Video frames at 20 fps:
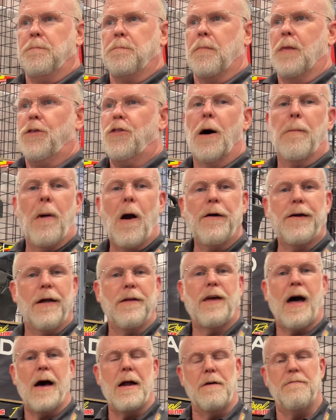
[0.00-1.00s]
the market
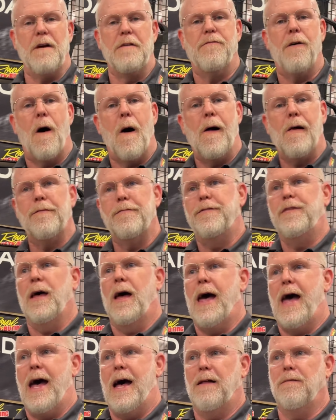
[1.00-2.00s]
kind of evolved,
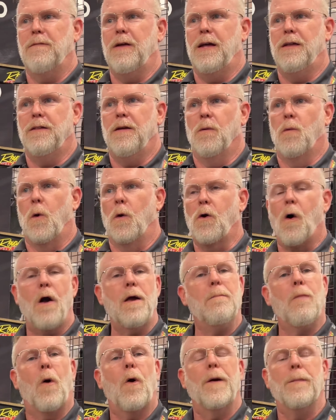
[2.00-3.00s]
and we're
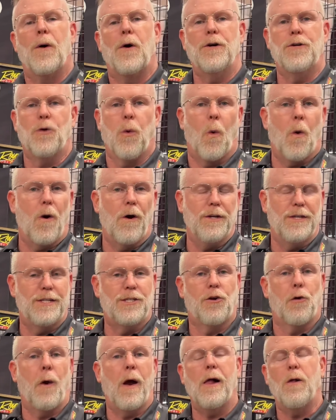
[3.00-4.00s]
going more and more towards
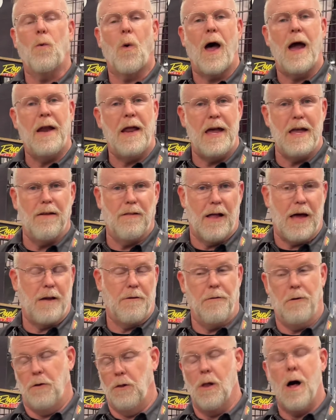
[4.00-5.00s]
trail riding, like
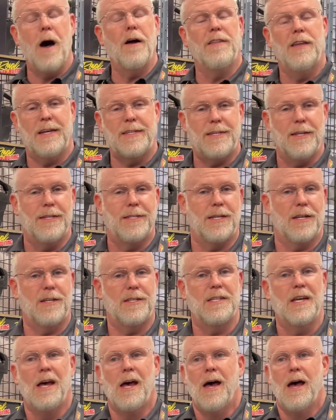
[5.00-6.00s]
long
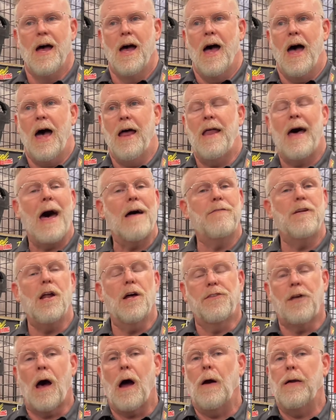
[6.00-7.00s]
distances, and having a
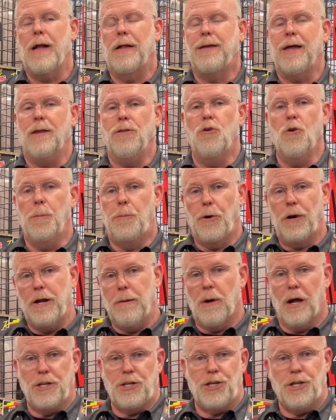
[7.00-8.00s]
tire that can do pretty
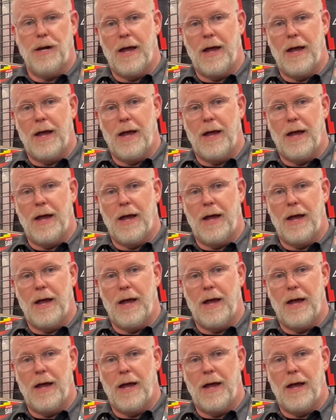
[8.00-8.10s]
much